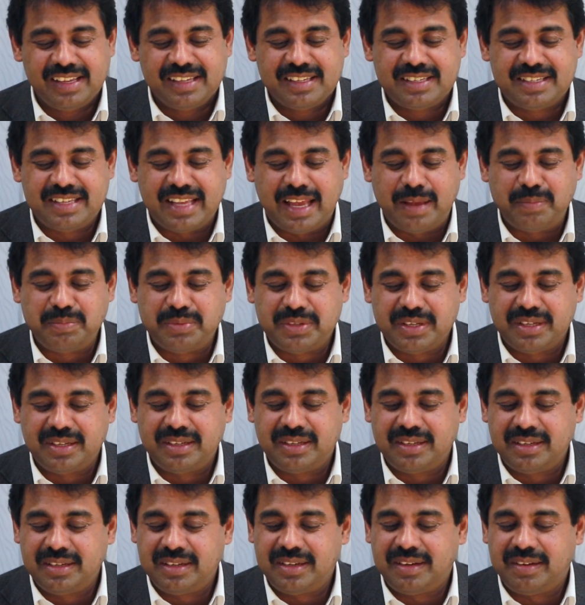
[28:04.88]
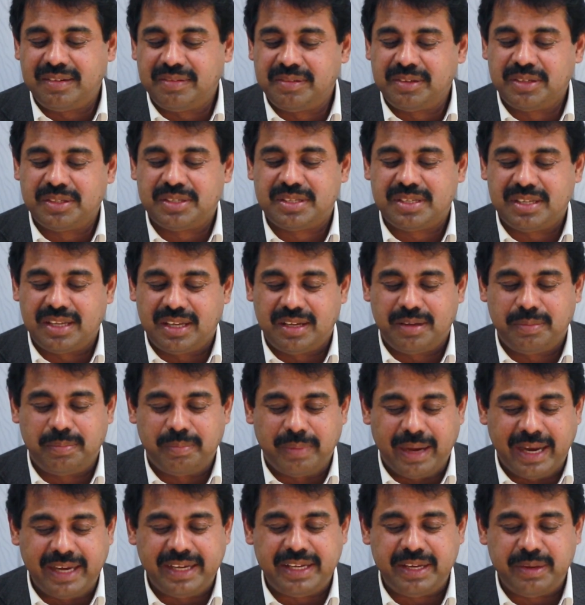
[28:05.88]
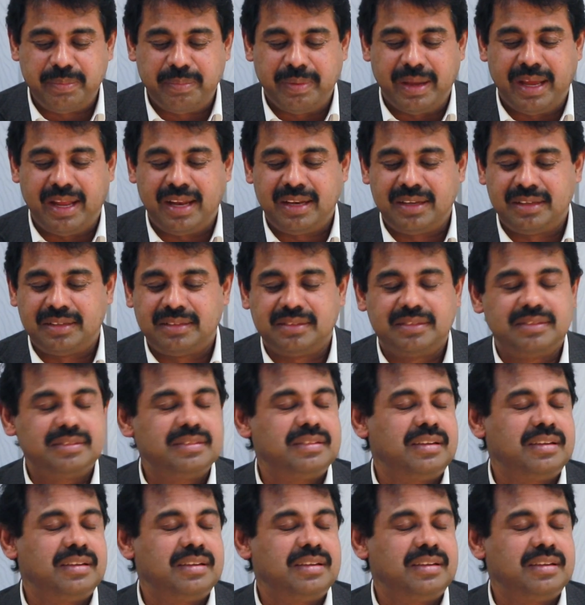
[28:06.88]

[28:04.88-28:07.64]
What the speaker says: Samson was a mighty man